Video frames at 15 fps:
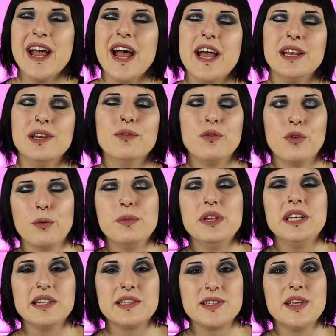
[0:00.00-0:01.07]
and for
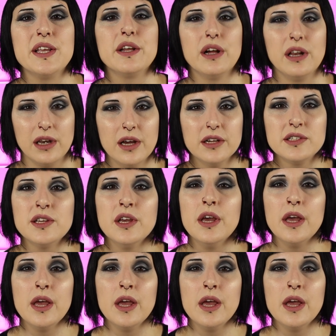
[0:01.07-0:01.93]
me that's saying a lot.